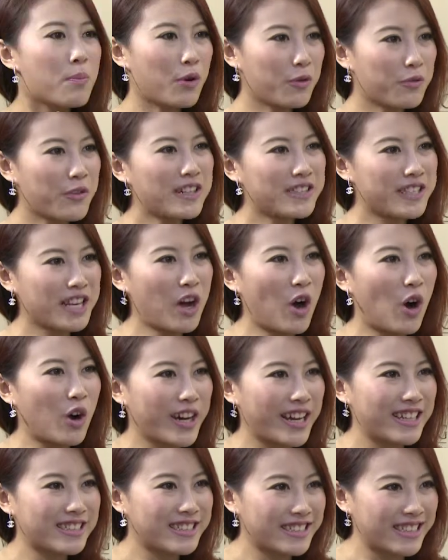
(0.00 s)
Professor
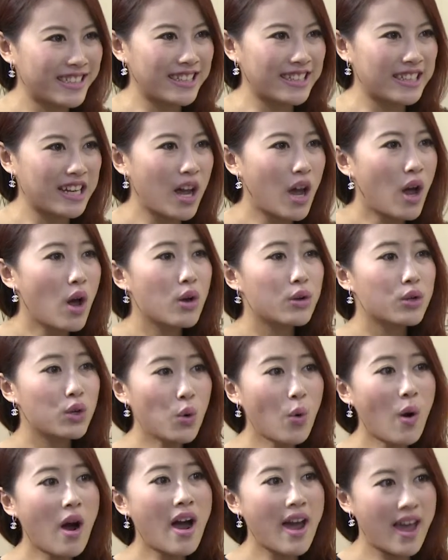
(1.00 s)
Augustine,
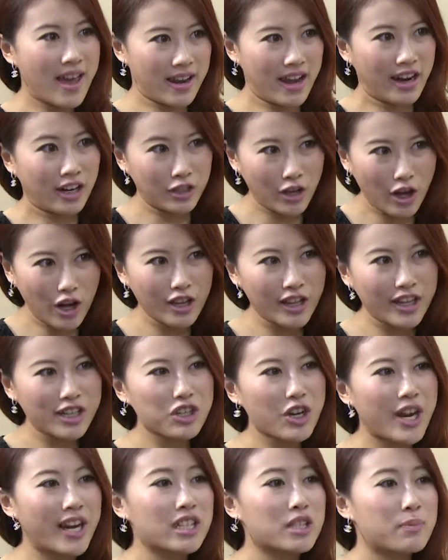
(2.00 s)
you are an
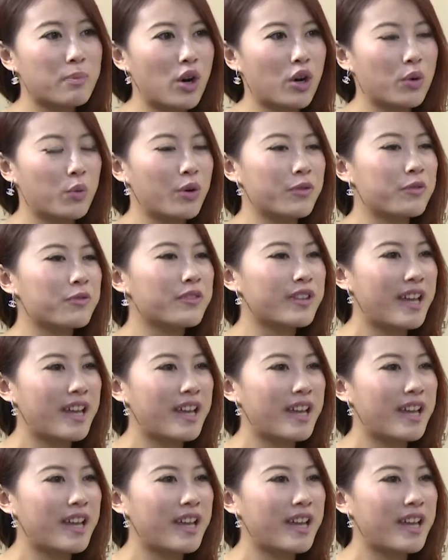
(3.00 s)
acknowledged expert with